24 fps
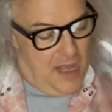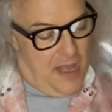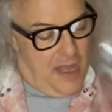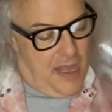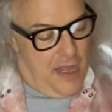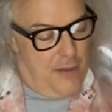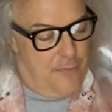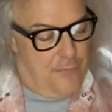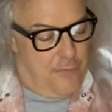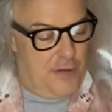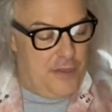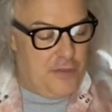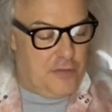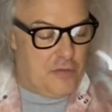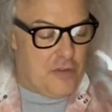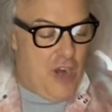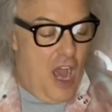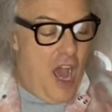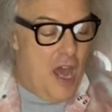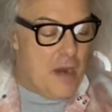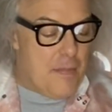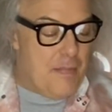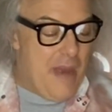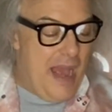If we do
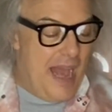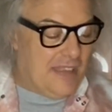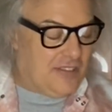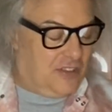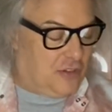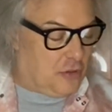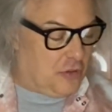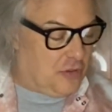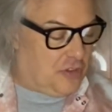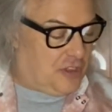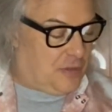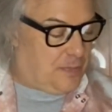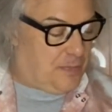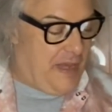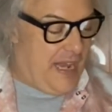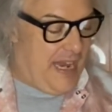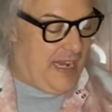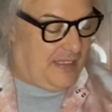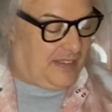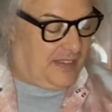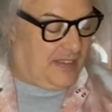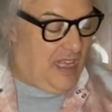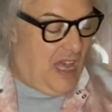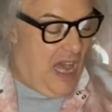not master
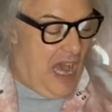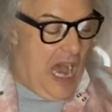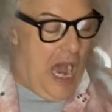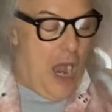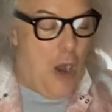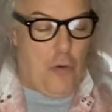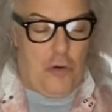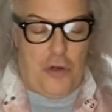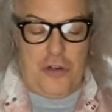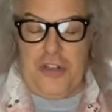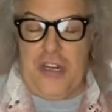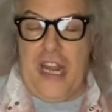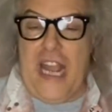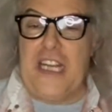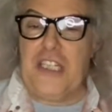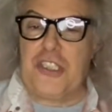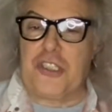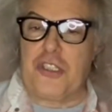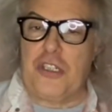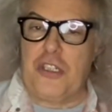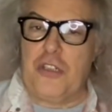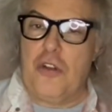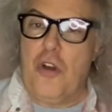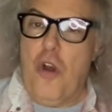space, our
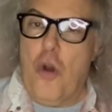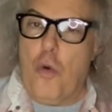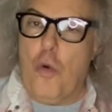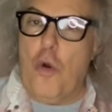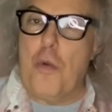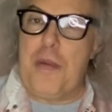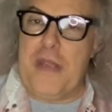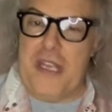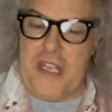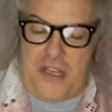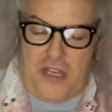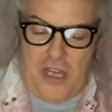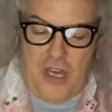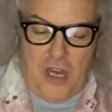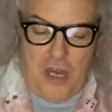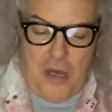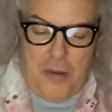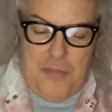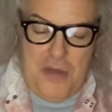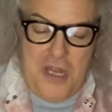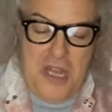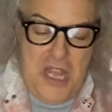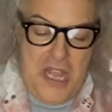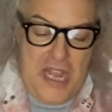nation will
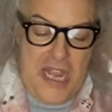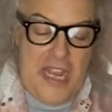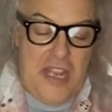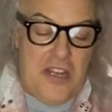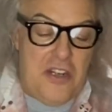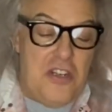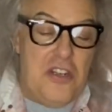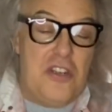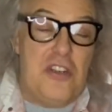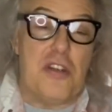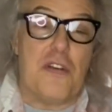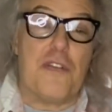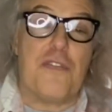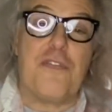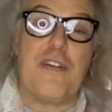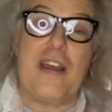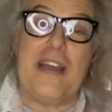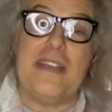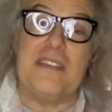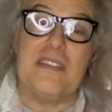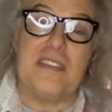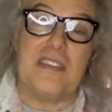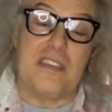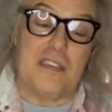become
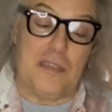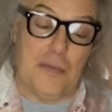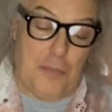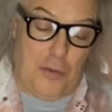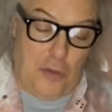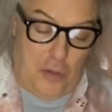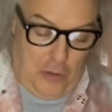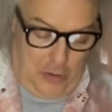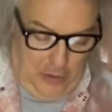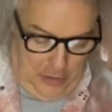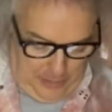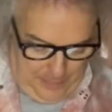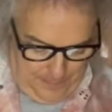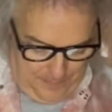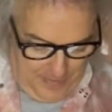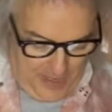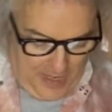indefensible.